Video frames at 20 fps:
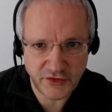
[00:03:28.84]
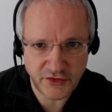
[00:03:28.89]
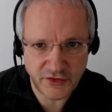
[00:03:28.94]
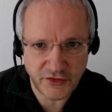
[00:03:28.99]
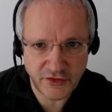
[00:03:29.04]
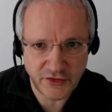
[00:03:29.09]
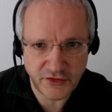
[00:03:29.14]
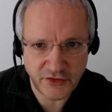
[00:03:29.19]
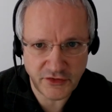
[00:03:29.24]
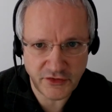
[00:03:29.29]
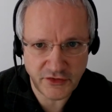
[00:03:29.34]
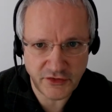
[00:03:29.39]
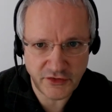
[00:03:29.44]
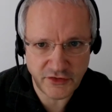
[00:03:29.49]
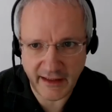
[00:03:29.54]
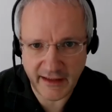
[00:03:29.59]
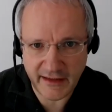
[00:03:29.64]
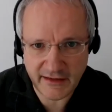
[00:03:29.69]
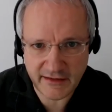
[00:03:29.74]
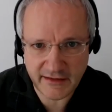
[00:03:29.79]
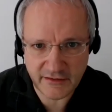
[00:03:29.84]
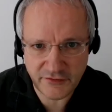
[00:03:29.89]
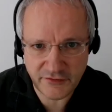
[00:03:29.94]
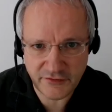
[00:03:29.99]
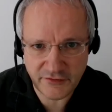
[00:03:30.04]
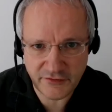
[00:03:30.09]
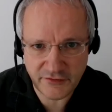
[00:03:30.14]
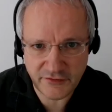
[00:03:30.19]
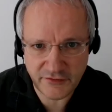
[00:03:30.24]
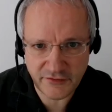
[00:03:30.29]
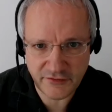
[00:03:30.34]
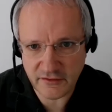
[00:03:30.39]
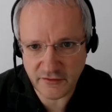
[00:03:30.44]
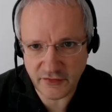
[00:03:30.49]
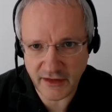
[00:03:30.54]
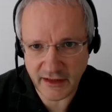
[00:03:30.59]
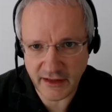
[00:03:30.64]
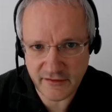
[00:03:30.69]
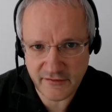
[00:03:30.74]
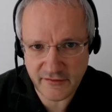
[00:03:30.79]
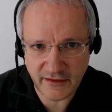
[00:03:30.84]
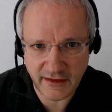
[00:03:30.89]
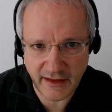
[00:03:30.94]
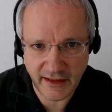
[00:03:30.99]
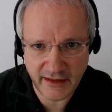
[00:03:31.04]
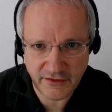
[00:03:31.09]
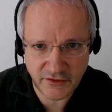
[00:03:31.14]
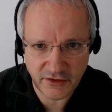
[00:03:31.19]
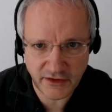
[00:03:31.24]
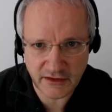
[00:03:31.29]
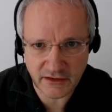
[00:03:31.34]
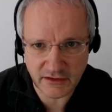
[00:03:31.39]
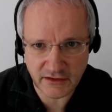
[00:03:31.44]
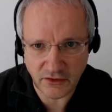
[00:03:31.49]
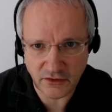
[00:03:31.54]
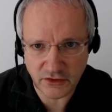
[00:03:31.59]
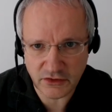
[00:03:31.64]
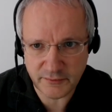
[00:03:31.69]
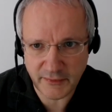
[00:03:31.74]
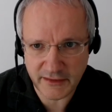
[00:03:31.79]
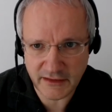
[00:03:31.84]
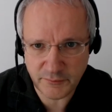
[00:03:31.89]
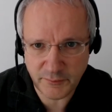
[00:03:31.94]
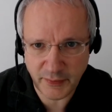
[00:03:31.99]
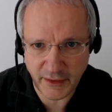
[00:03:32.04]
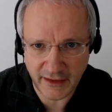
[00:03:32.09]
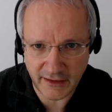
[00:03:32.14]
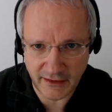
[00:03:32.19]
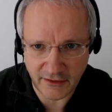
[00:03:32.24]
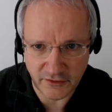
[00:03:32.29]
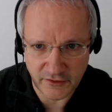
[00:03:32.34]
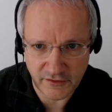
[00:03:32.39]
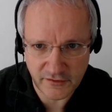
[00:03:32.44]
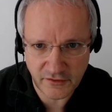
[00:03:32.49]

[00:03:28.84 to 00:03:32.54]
flight is delayed. If the flight is delayed, you get an automatic payout.